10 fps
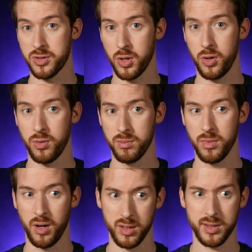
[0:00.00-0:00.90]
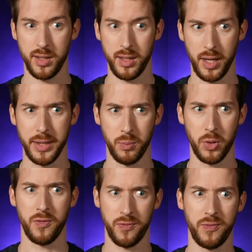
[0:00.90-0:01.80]
so honestly it
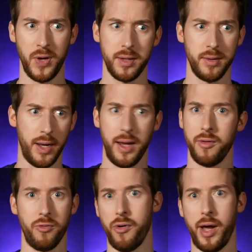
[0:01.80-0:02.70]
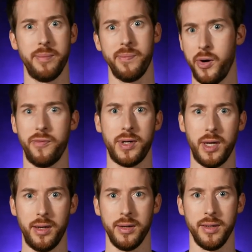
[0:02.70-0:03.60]
would fit in right perfectly.